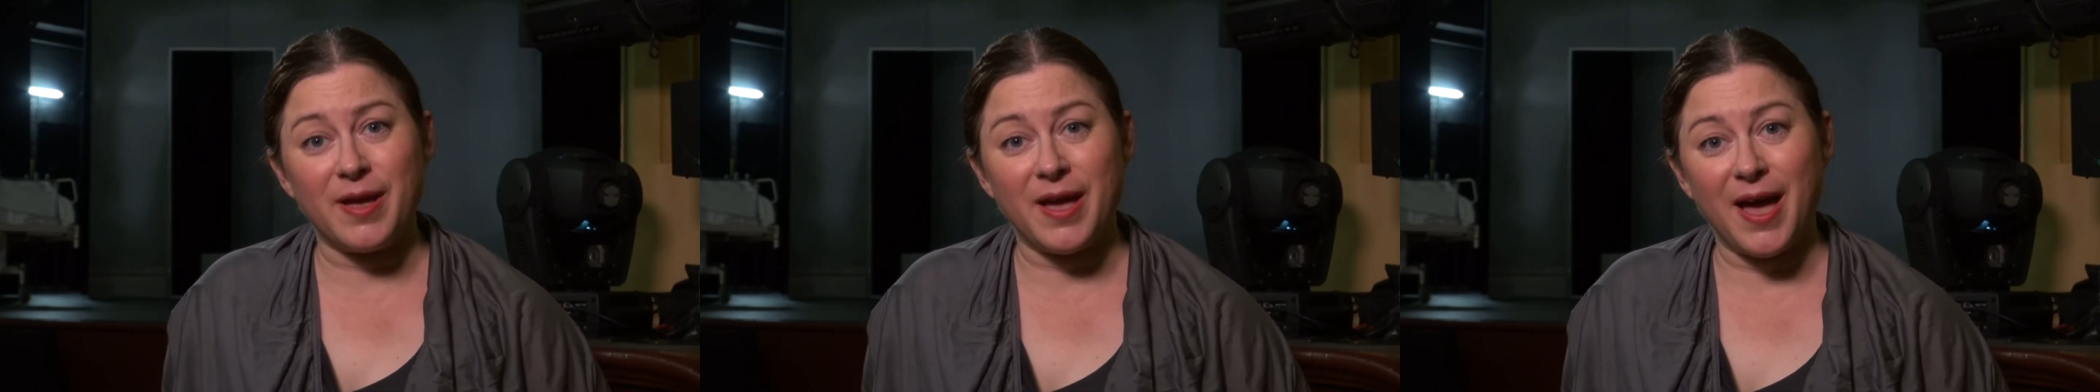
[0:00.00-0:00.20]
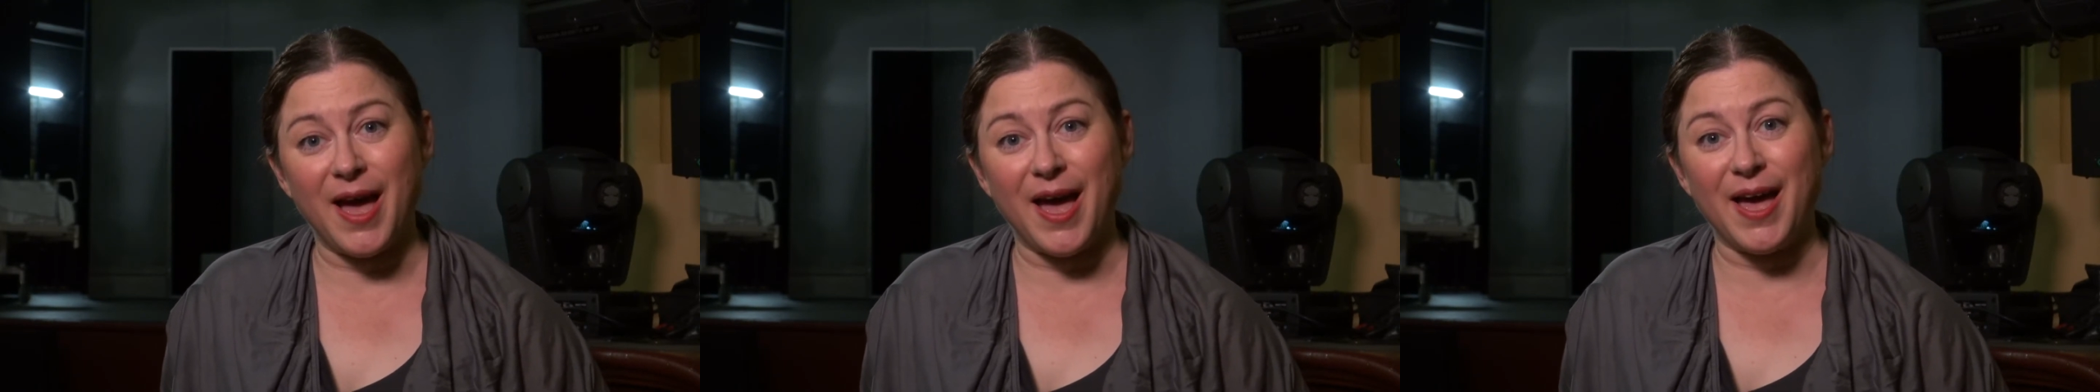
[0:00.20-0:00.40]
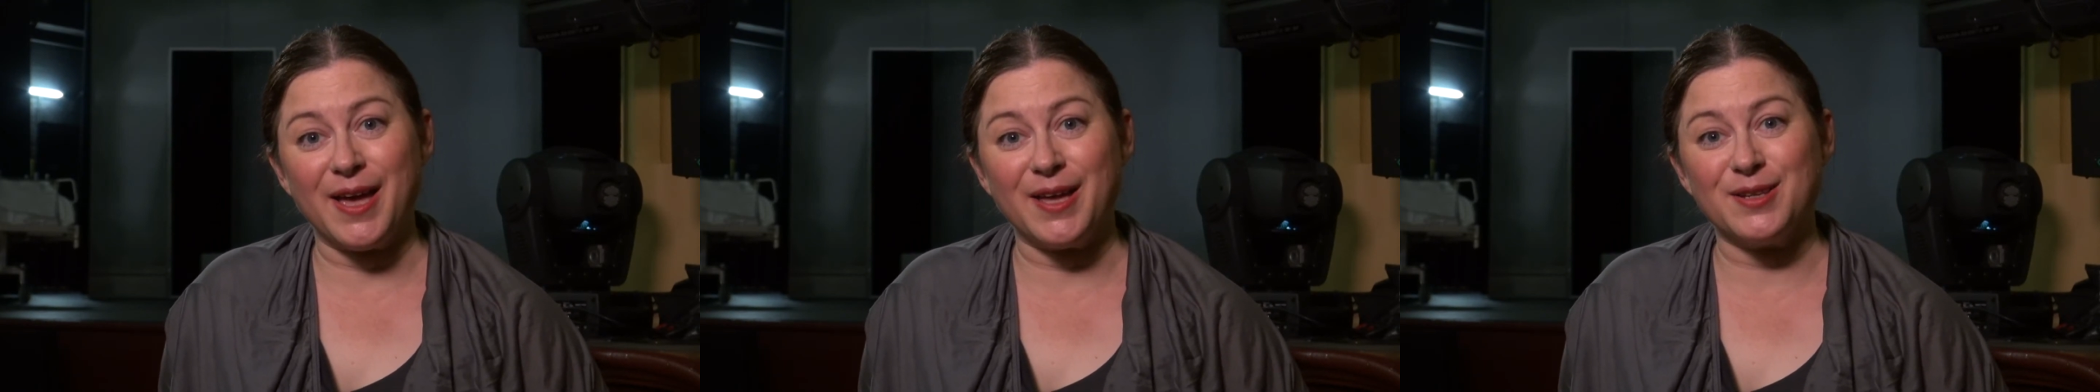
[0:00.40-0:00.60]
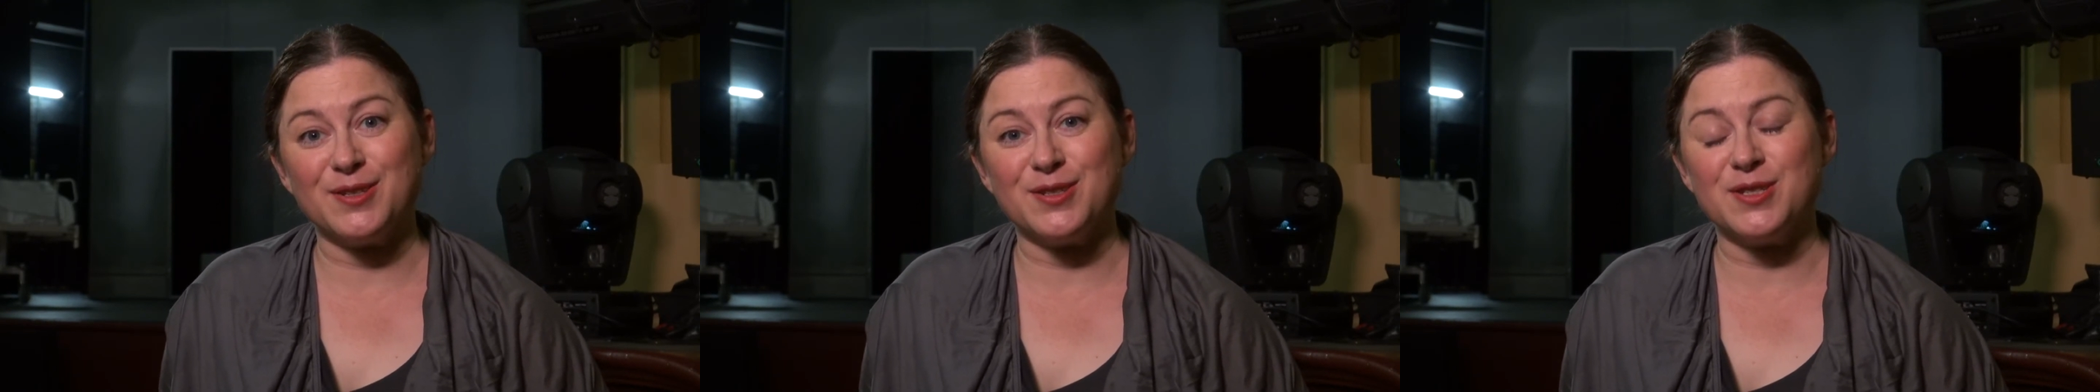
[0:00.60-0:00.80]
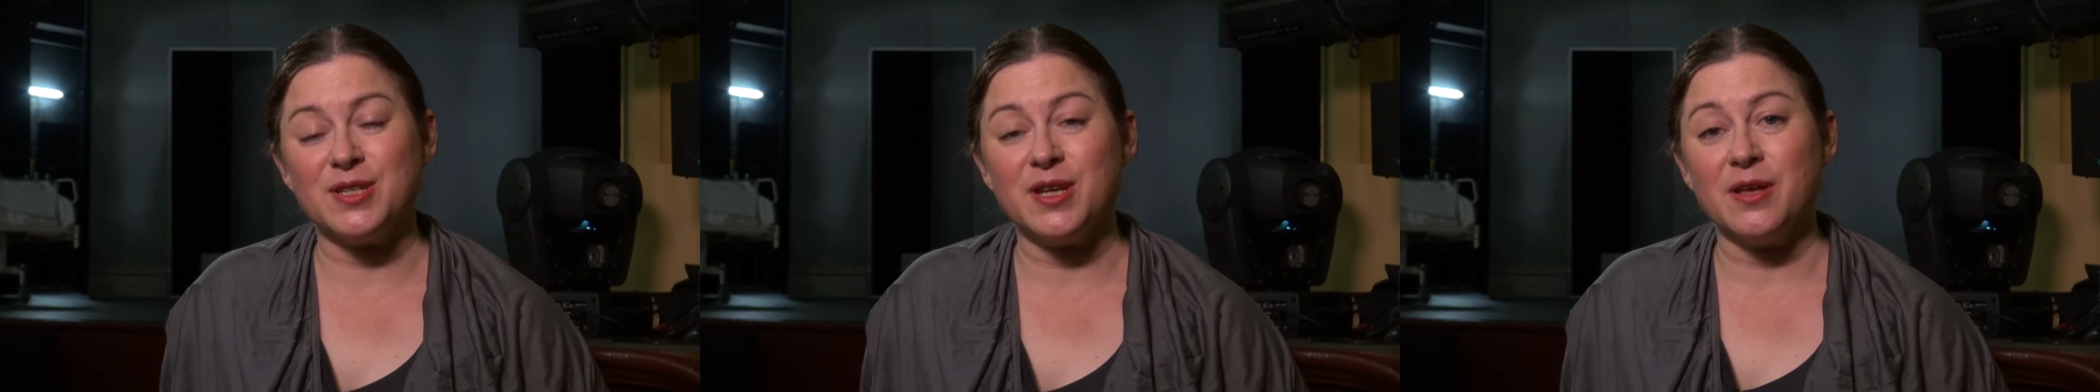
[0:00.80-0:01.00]

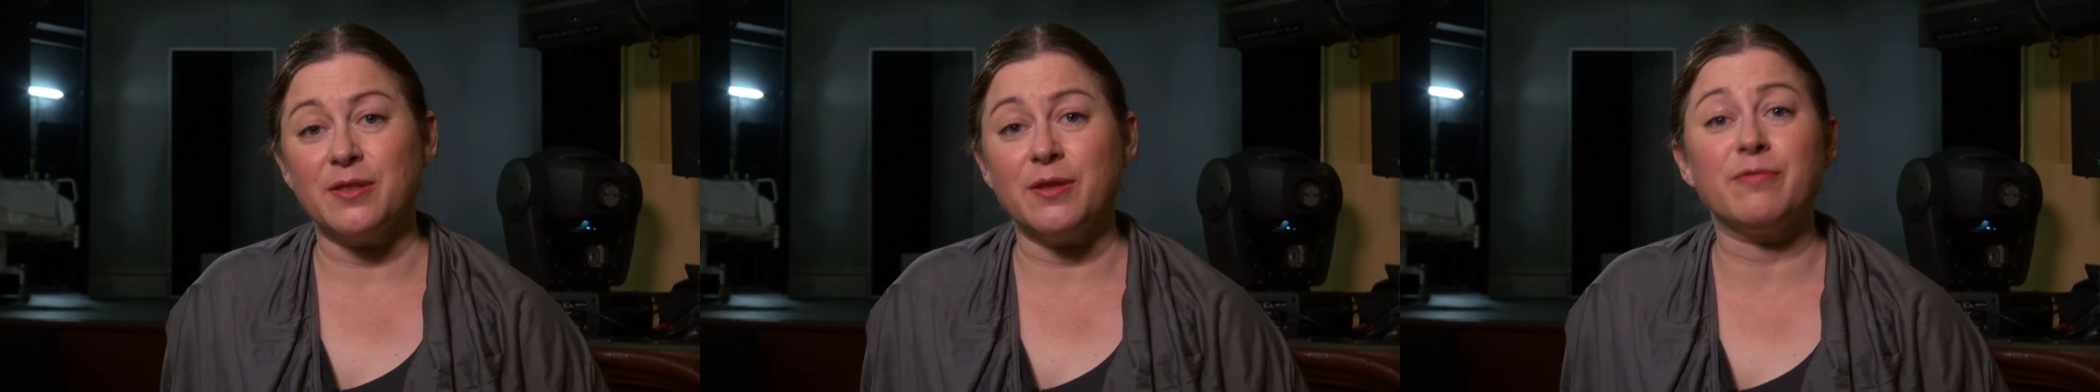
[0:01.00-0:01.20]
and the